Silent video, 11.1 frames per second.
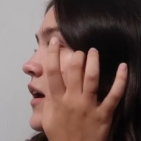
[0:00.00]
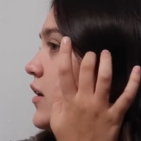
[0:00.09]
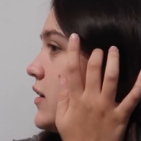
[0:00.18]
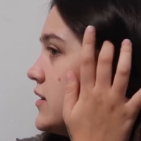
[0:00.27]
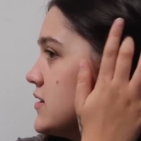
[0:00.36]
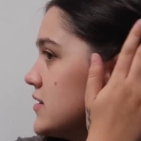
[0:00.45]

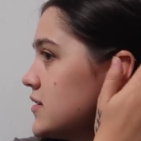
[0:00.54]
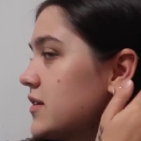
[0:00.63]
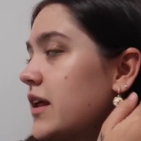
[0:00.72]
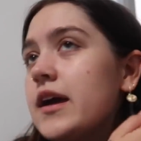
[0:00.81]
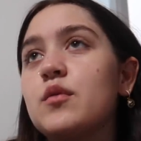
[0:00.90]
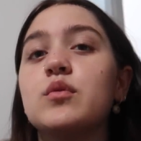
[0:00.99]
And
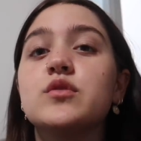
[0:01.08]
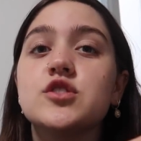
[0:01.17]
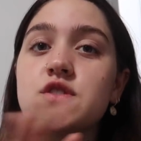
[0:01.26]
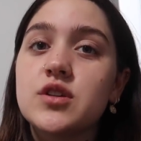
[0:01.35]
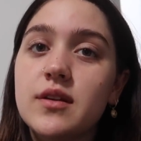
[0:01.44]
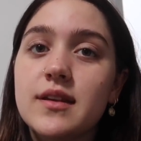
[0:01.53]
like we were
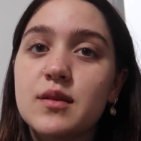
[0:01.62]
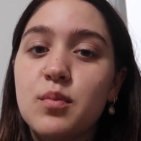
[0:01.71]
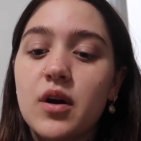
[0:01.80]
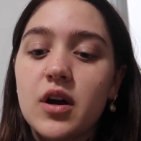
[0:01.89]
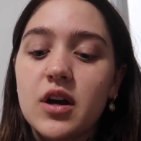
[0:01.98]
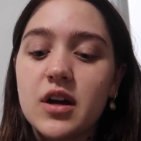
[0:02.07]
just chilling in the
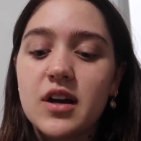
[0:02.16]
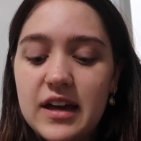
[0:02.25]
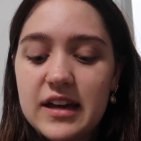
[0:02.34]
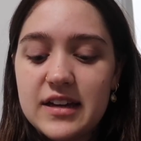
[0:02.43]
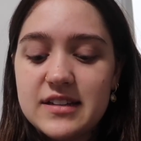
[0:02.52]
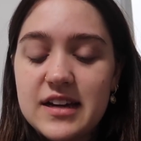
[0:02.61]
park
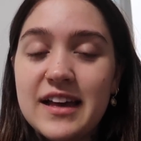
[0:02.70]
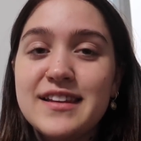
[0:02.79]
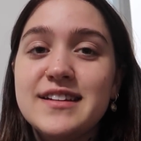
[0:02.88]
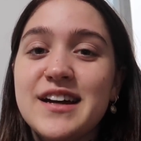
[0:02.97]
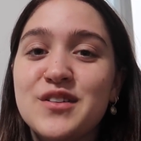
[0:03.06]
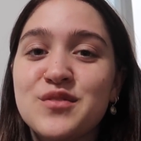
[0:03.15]
and I lay
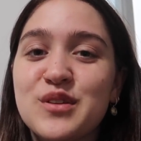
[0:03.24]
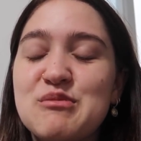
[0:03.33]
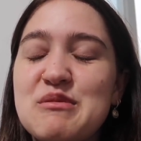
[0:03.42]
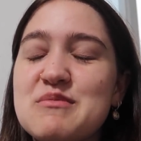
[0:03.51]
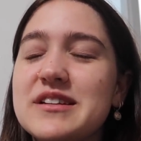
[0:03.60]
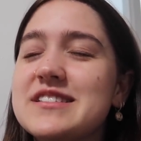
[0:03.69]
down for
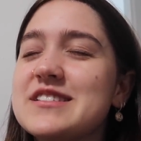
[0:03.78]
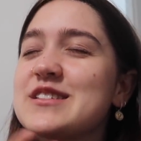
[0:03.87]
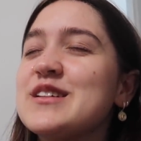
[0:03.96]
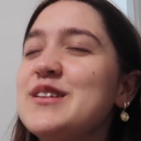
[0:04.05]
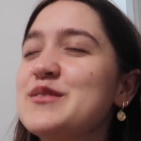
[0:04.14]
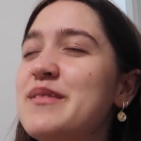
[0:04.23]
3 minutes, just
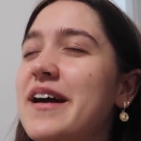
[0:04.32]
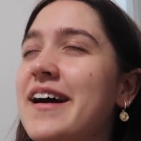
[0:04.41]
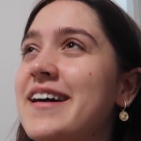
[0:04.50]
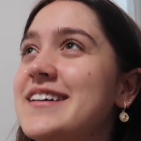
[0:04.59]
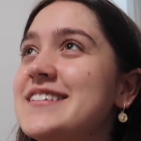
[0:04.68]
closed my